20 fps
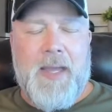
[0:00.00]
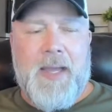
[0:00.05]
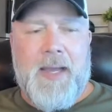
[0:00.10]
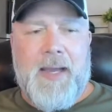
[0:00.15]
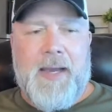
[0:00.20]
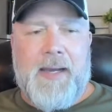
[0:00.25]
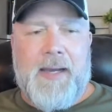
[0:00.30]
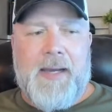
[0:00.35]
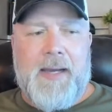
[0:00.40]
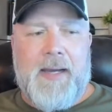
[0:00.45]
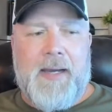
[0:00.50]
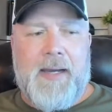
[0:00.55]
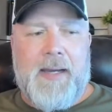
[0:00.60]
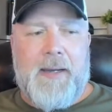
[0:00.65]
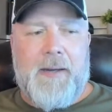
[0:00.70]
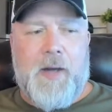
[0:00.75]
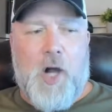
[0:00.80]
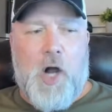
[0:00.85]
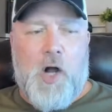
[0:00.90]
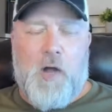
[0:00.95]

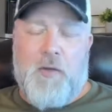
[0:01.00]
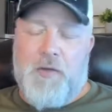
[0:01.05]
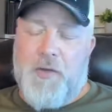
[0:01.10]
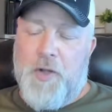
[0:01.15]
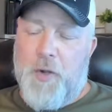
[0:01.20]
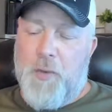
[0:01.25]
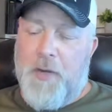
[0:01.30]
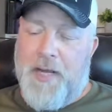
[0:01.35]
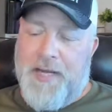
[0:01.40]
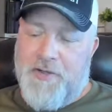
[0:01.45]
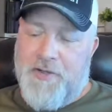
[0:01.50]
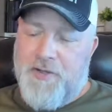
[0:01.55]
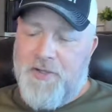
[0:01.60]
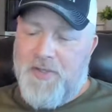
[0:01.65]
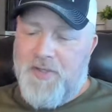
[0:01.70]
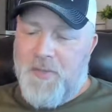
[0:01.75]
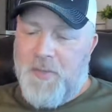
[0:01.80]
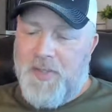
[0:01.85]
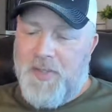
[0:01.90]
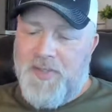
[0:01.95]
All
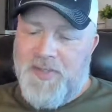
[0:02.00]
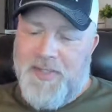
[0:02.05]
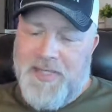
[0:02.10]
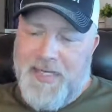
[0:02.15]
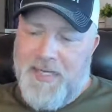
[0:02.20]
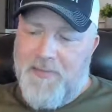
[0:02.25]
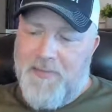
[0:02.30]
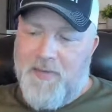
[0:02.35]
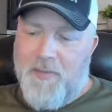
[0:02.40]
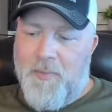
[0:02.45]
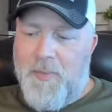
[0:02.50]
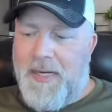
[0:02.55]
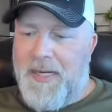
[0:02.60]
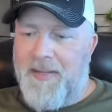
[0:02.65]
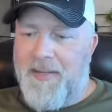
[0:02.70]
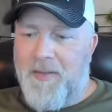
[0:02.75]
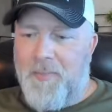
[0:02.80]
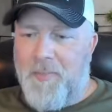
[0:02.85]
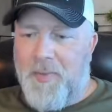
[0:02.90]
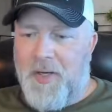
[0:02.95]
donations received by
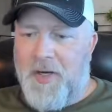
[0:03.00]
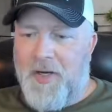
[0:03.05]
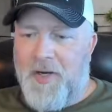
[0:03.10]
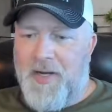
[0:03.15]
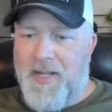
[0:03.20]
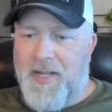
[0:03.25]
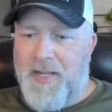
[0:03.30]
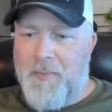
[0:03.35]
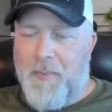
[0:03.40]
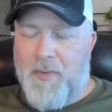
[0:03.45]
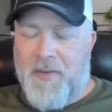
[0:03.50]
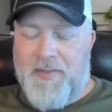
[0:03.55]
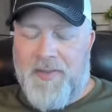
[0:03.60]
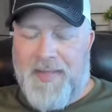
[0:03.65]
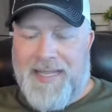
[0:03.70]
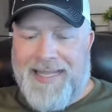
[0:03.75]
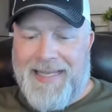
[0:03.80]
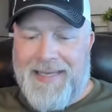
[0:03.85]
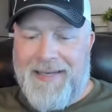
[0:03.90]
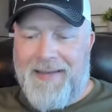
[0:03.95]
the party
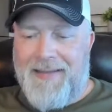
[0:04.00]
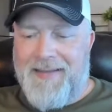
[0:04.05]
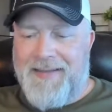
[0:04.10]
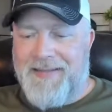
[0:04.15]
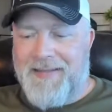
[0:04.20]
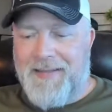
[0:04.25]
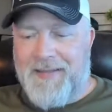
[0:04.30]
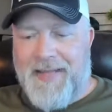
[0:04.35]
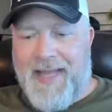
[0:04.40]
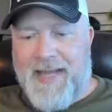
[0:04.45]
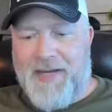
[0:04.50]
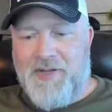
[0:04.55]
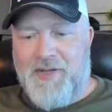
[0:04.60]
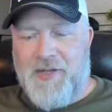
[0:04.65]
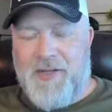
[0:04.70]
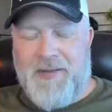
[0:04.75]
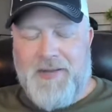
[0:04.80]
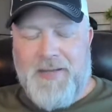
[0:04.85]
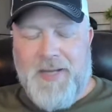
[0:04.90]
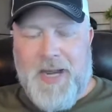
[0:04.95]
within this
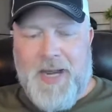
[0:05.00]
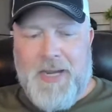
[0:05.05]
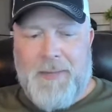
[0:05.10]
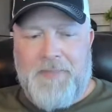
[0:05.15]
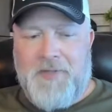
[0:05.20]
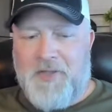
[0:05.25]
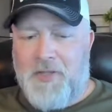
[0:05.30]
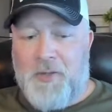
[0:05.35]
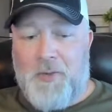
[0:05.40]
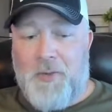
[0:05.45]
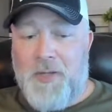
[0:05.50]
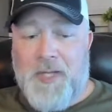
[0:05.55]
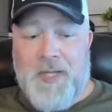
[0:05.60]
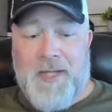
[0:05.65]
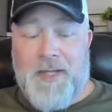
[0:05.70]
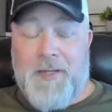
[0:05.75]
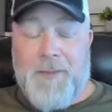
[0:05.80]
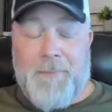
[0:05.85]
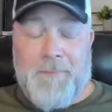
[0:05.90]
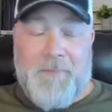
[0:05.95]
election time, so
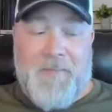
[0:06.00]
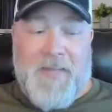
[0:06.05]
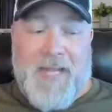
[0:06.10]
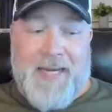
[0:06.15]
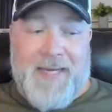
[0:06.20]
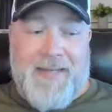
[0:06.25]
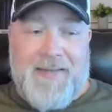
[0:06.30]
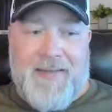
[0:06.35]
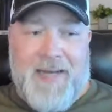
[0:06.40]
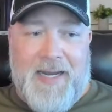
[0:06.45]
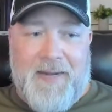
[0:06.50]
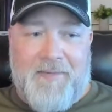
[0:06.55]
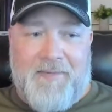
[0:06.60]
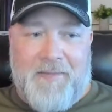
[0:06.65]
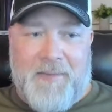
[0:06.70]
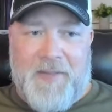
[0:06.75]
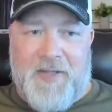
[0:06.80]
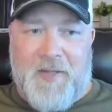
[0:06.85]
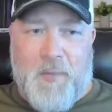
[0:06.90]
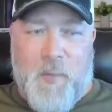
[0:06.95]
anytime
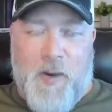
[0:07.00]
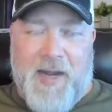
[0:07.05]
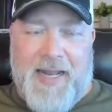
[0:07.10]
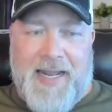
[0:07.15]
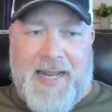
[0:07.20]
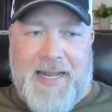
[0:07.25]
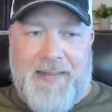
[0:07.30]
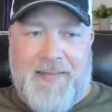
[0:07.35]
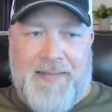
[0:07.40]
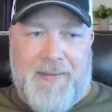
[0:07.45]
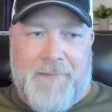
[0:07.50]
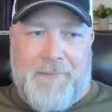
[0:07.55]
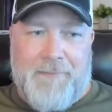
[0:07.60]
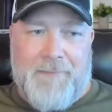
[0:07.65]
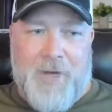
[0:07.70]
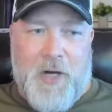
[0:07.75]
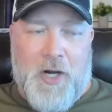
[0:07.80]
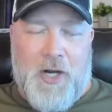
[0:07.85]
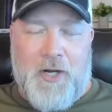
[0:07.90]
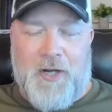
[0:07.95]
from the 28th of
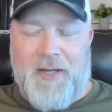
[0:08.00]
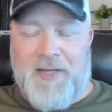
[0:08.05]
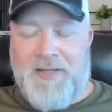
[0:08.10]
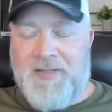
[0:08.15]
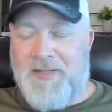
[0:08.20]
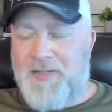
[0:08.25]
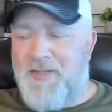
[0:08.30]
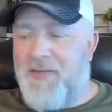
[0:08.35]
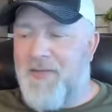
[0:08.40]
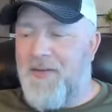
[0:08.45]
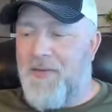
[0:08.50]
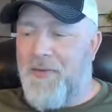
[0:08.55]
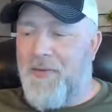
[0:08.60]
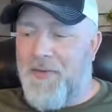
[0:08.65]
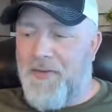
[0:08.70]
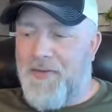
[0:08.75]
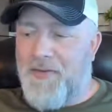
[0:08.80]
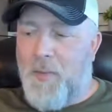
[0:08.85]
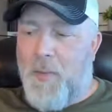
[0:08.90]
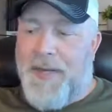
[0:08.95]
August to the
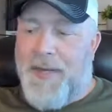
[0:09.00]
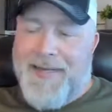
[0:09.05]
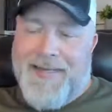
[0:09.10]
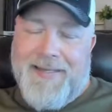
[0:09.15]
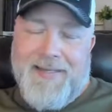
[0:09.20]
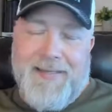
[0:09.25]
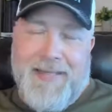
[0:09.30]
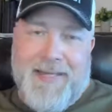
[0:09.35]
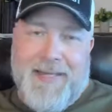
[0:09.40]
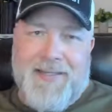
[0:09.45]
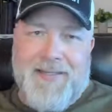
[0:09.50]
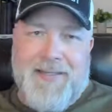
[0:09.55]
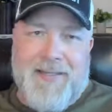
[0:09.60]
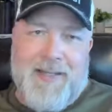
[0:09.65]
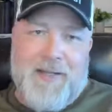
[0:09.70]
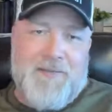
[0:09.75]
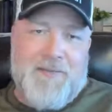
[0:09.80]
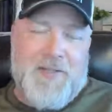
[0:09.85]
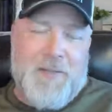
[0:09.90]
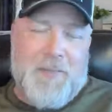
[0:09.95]
26th
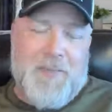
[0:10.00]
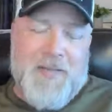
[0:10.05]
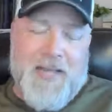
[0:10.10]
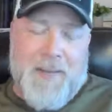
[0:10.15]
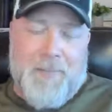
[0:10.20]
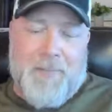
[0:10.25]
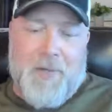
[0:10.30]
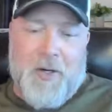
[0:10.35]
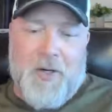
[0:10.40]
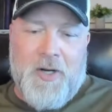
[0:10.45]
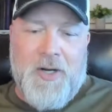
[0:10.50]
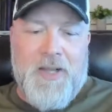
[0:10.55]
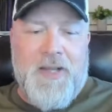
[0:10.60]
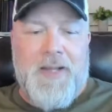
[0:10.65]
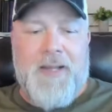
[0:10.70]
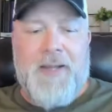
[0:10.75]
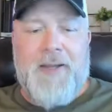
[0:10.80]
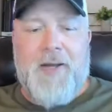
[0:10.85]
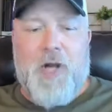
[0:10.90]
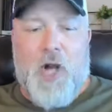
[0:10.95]
of September,
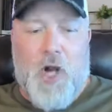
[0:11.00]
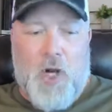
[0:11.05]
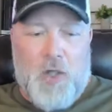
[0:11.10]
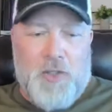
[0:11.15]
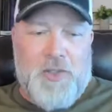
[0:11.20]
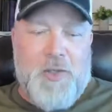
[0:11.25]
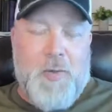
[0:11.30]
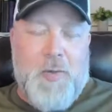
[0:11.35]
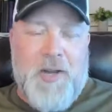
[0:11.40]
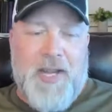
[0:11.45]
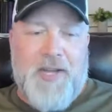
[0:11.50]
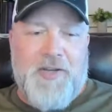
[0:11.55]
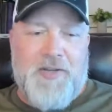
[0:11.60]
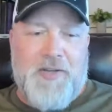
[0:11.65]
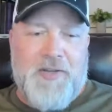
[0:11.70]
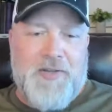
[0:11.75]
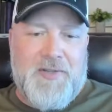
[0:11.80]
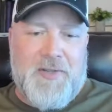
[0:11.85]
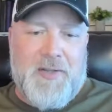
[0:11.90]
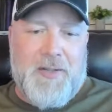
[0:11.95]
all
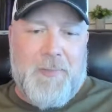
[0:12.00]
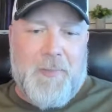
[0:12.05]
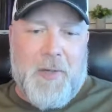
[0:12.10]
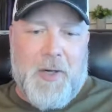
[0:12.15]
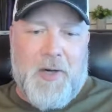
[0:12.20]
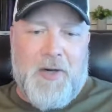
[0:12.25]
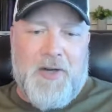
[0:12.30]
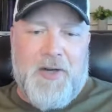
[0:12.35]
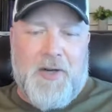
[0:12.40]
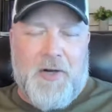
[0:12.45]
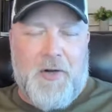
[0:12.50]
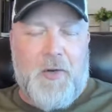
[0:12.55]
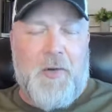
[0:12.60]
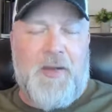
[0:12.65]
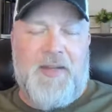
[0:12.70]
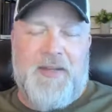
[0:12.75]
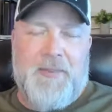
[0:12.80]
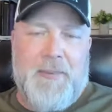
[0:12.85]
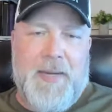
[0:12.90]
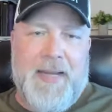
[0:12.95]
donations to the party are
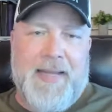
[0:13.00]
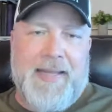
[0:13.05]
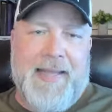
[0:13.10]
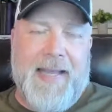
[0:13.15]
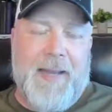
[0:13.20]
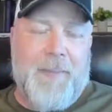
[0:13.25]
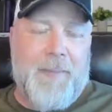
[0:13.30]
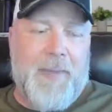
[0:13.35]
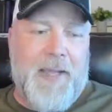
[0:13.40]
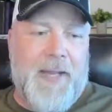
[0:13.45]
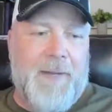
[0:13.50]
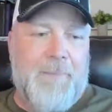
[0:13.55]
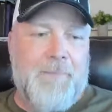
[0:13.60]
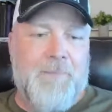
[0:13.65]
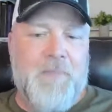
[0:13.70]
going to my campaign.